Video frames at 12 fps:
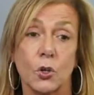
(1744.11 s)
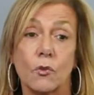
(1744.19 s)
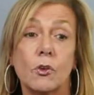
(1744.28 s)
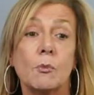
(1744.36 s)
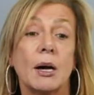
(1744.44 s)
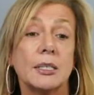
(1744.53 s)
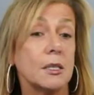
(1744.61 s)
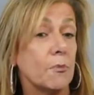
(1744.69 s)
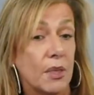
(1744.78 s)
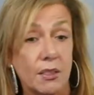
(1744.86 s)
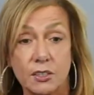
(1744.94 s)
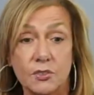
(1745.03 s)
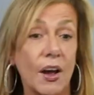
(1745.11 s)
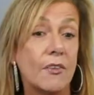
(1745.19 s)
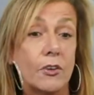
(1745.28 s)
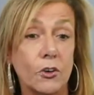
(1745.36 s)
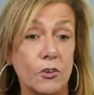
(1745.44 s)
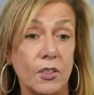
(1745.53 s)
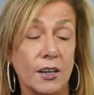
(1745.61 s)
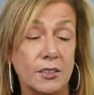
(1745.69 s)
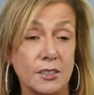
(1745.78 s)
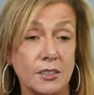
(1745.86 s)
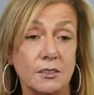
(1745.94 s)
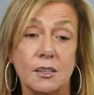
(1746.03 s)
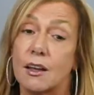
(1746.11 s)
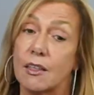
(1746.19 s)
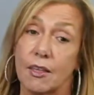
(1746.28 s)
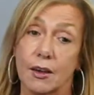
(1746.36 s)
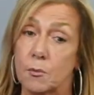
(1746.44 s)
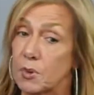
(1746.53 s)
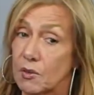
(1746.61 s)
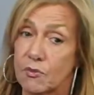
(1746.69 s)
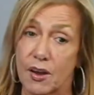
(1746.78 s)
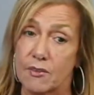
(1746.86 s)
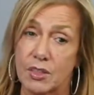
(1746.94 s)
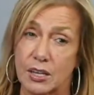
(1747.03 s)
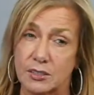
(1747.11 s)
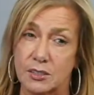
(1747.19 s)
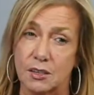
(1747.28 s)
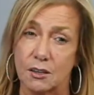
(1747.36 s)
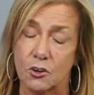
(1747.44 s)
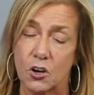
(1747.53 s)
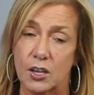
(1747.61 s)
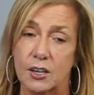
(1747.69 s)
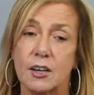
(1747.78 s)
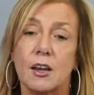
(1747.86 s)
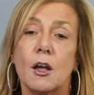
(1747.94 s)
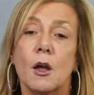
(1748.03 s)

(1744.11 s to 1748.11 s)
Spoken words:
So if you buy something that's $500,000, that could be a $5,000 hit.